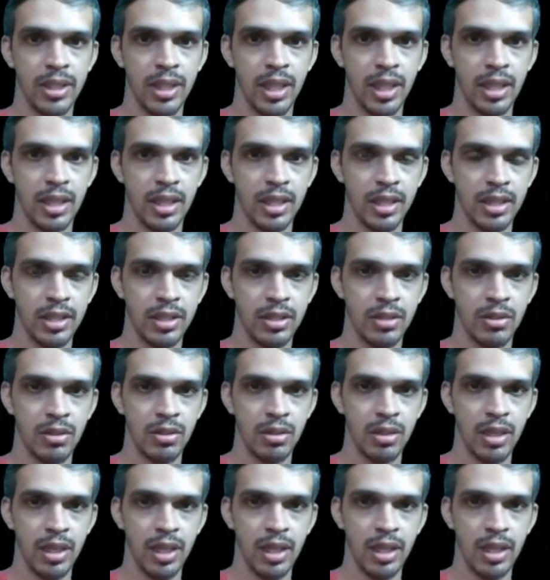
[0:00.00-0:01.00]
to be searched
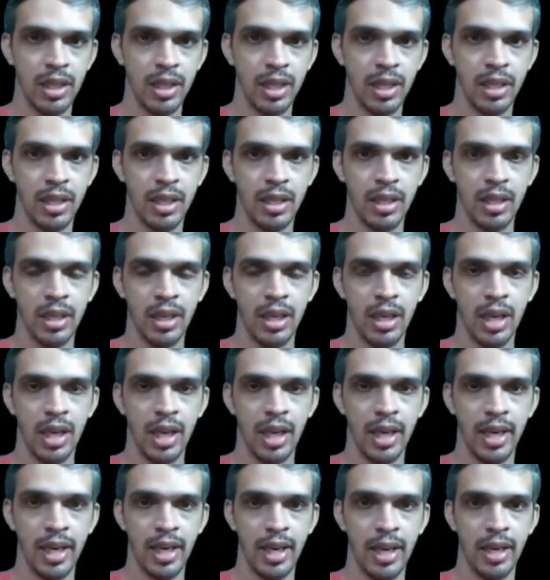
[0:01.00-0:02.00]
is not in the
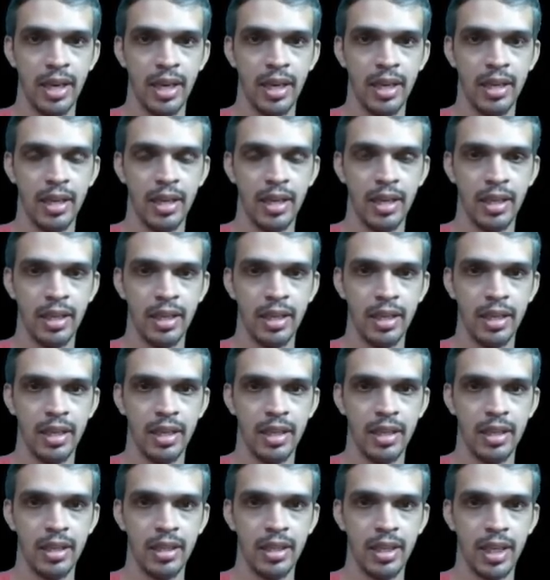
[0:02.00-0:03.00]
array
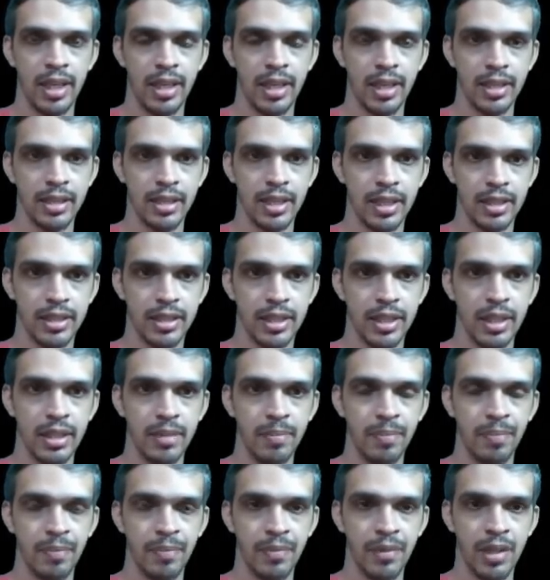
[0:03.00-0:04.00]
data
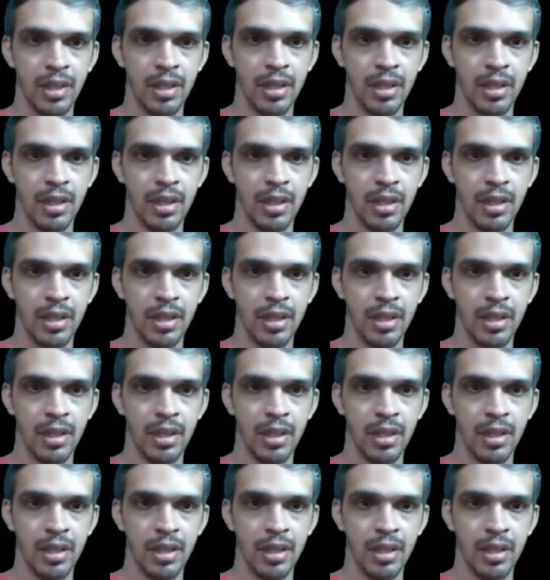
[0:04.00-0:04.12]
structure,